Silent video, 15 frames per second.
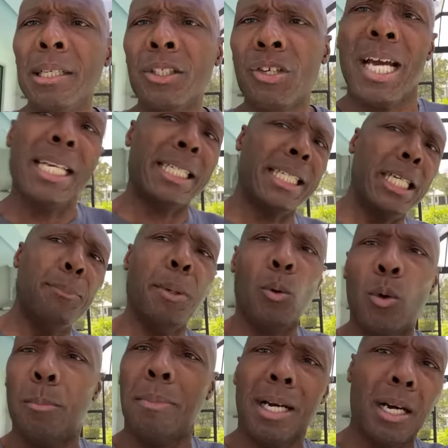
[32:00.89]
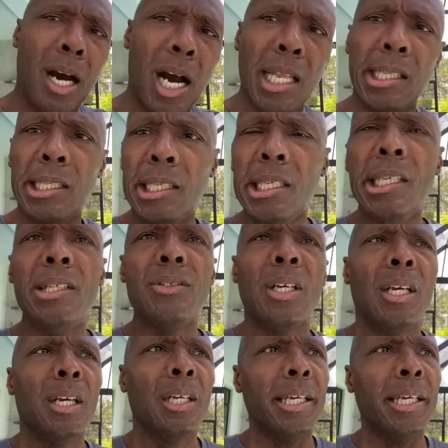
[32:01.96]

trying to keep up with my colleagues.